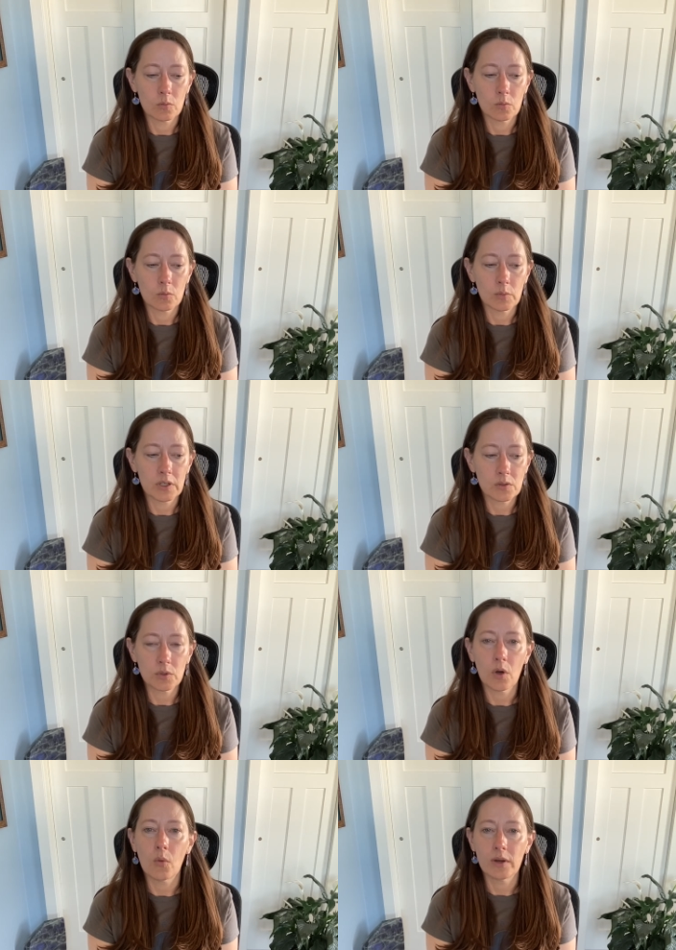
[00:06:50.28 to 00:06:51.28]
because we
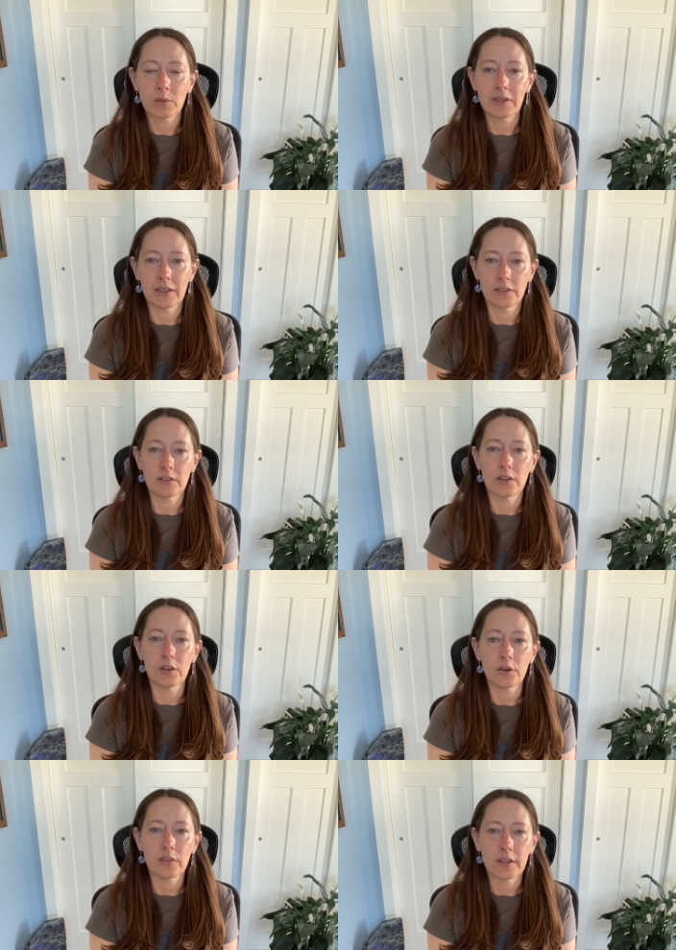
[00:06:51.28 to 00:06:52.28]
don't want them connected to the
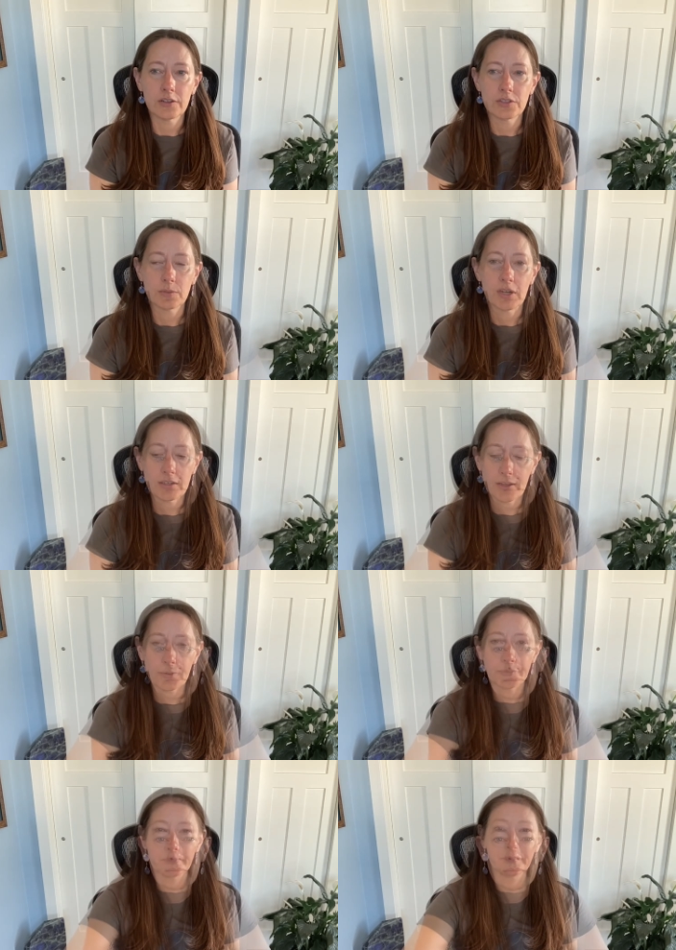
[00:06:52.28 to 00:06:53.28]
earth energy right now.
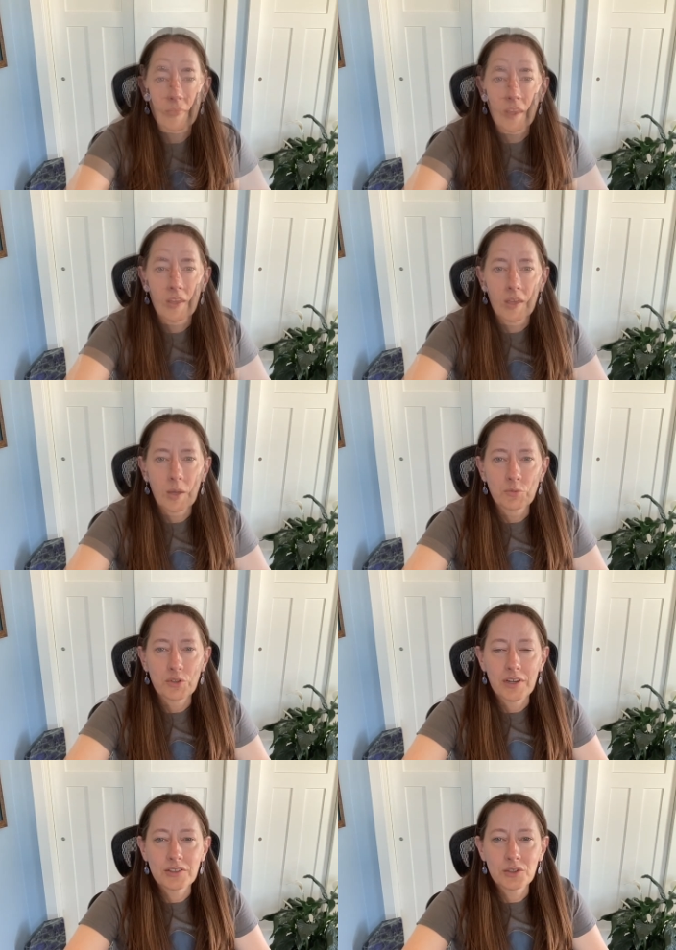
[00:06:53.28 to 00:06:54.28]
I'm
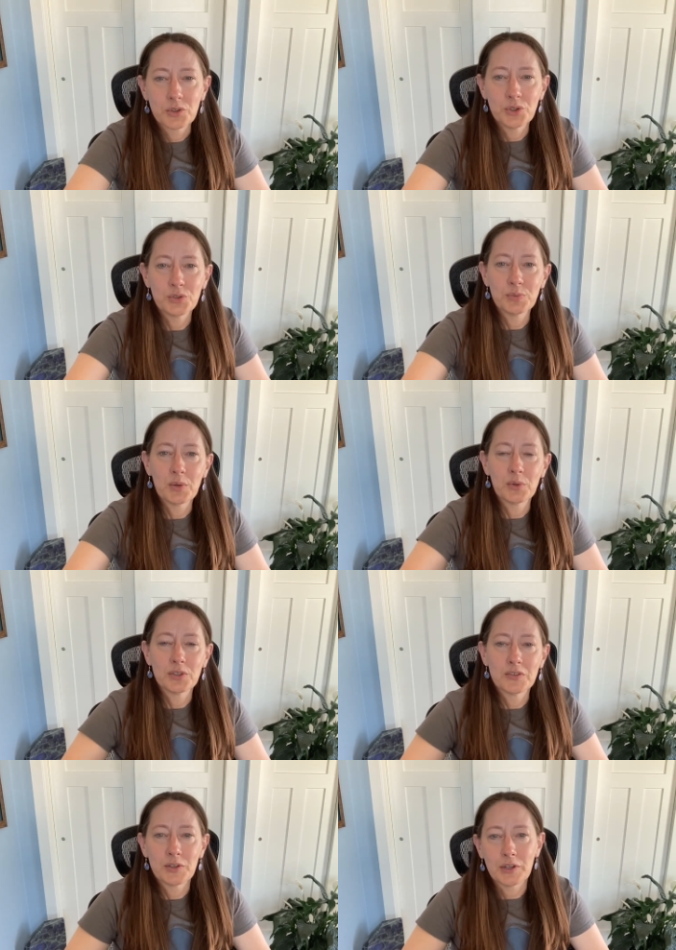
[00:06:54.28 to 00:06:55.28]
trying to use my
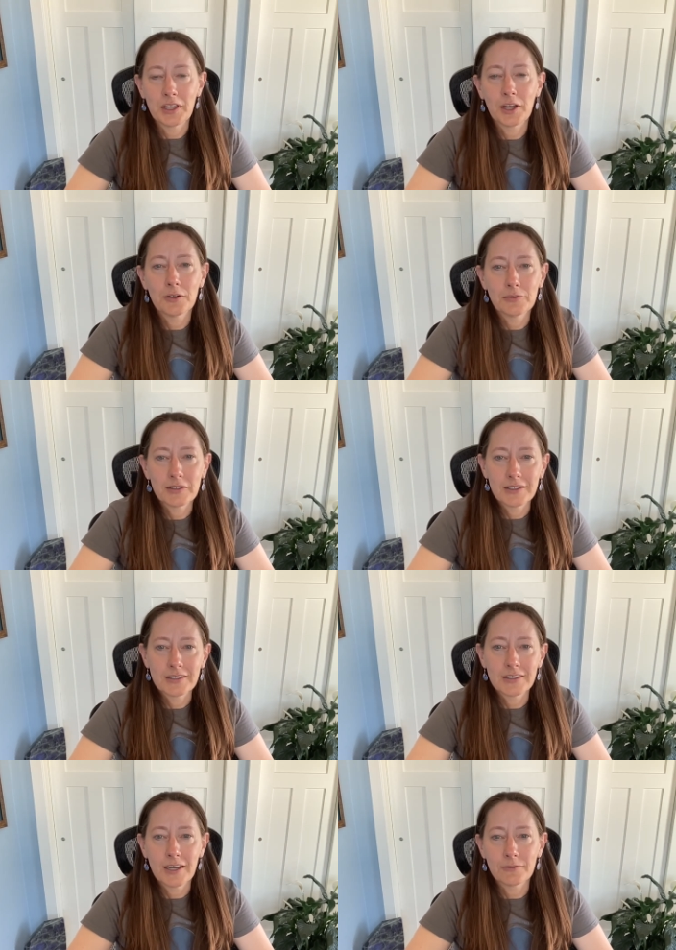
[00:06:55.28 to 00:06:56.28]
words very carefully
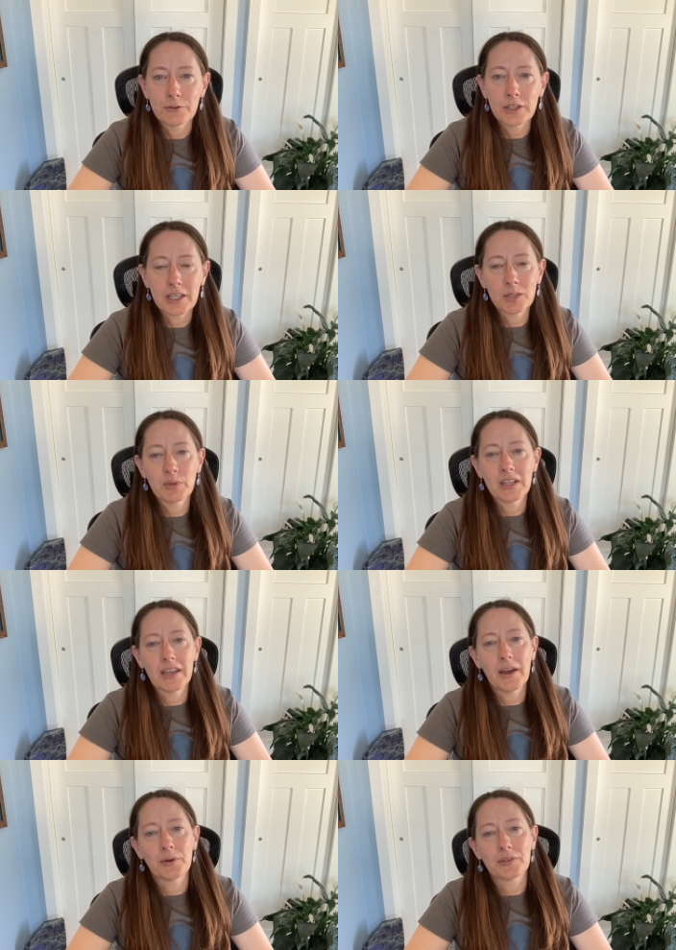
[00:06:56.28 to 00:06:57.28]
to not freak anybody
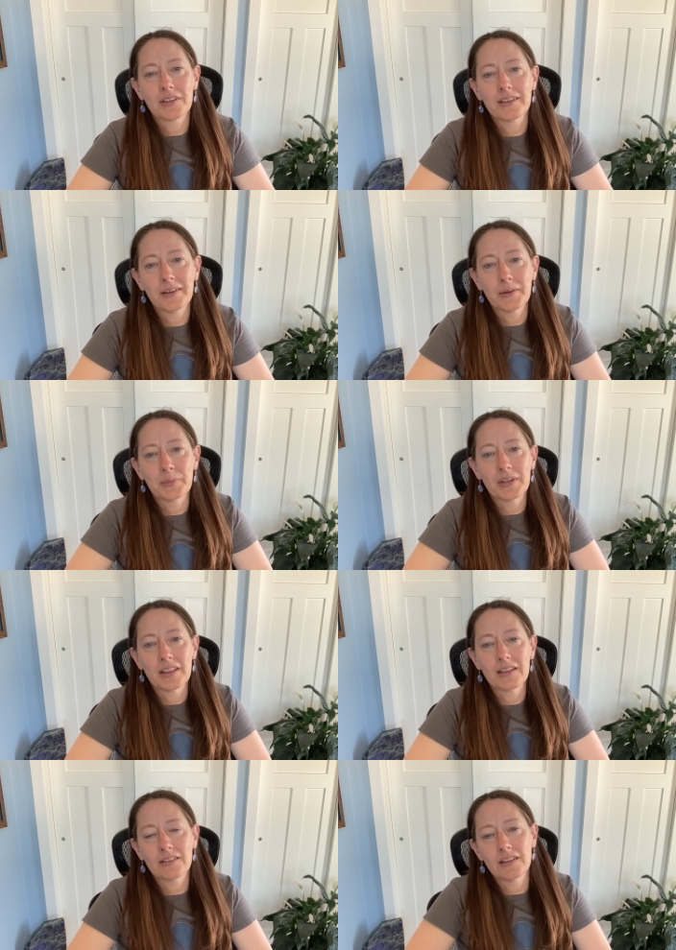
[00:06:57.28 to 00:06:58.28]
out, but I
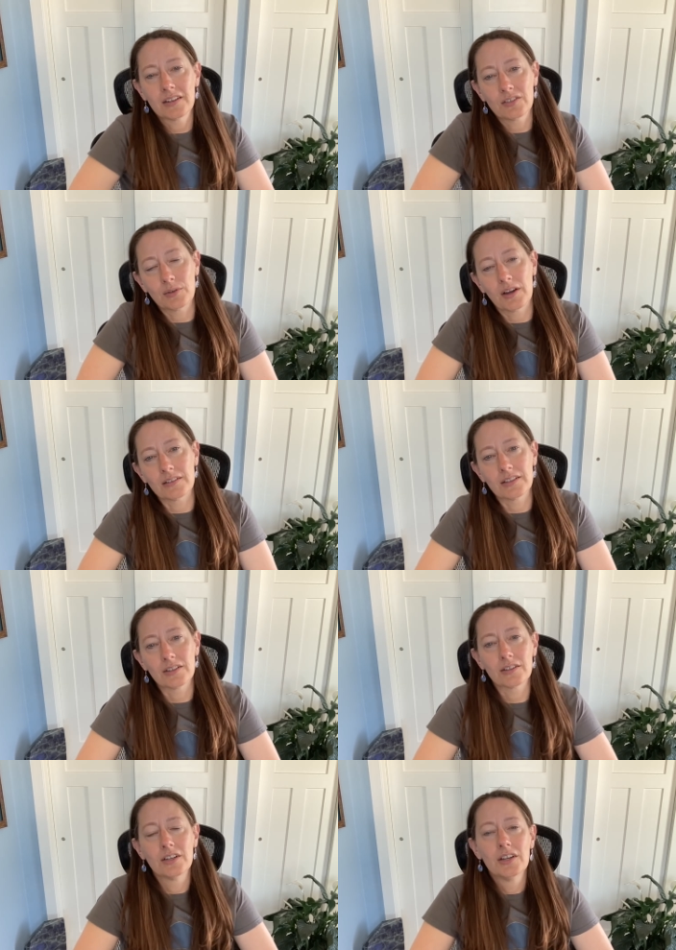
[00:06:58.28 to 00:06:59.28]
think a lot of you out
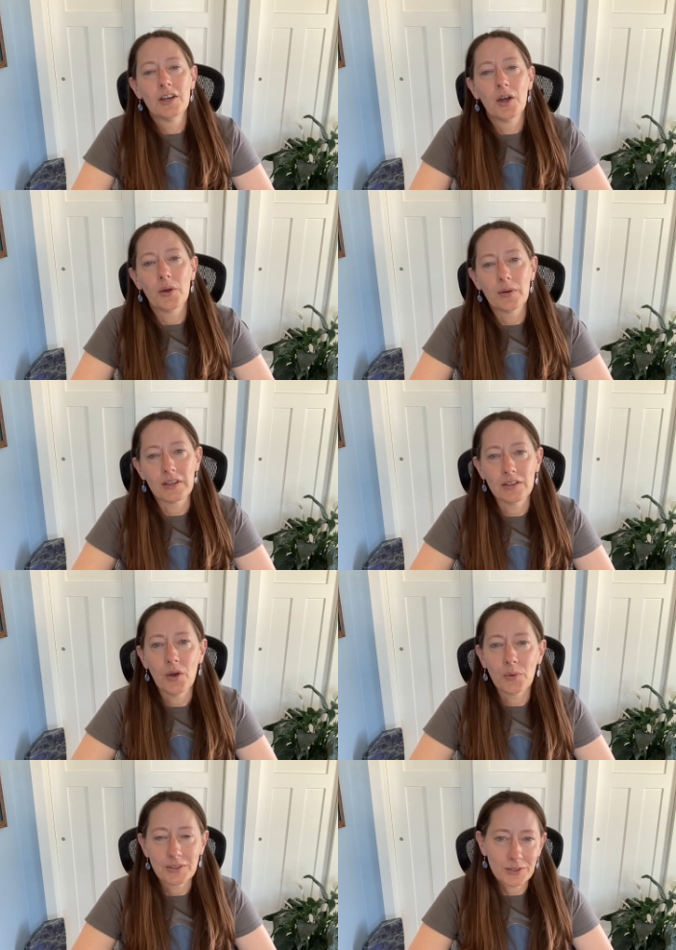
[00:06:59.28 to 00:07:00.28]
there already
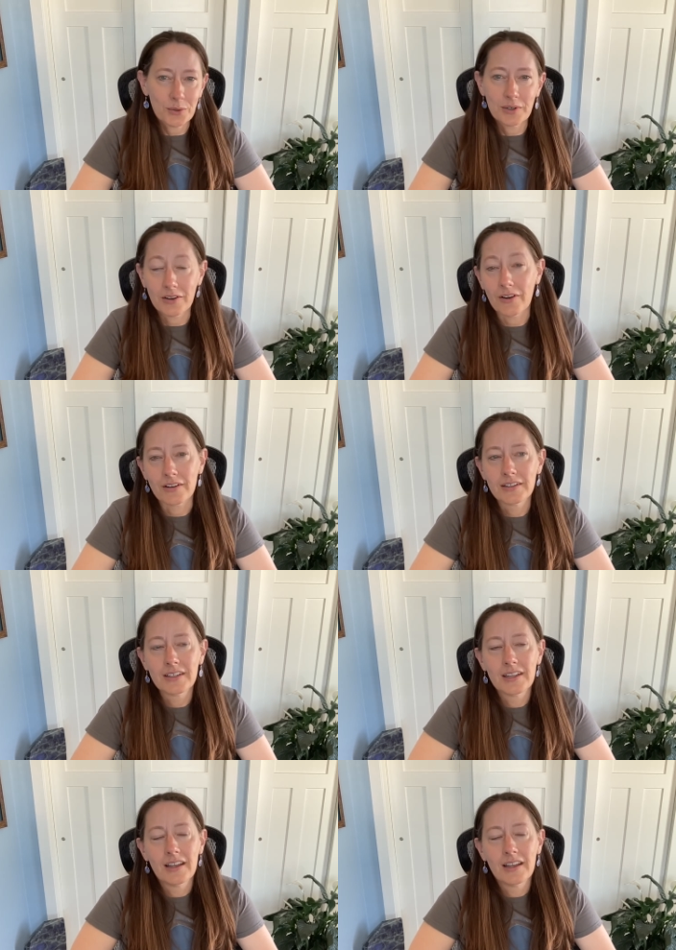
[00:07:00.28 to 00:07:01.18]
know what's going on,